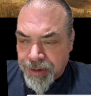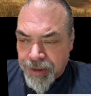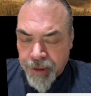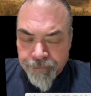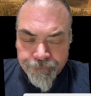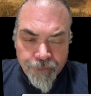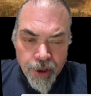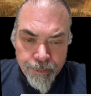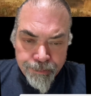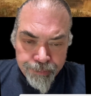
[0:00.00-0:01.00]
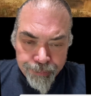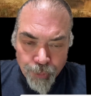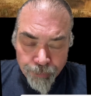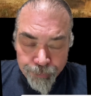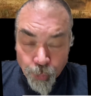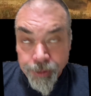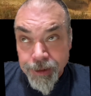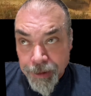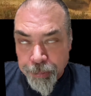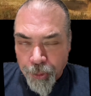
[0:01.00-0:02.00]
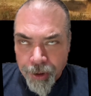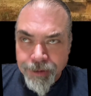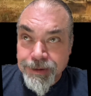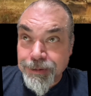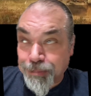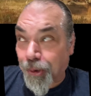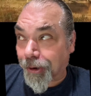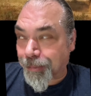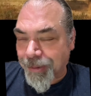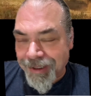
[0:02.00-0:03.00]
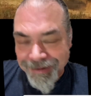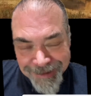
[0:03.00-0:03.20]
or Leopards, pardon me.